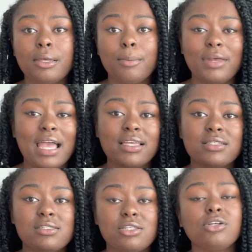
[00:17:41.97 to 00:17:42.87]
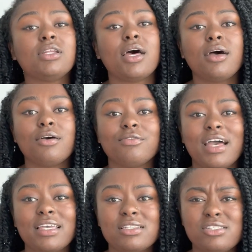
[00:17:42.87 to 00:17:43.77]
but I can still love.
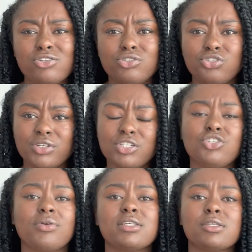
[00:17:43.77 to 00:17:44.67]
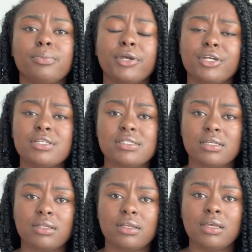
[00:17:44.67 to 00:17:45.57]
I can still treat you as a person.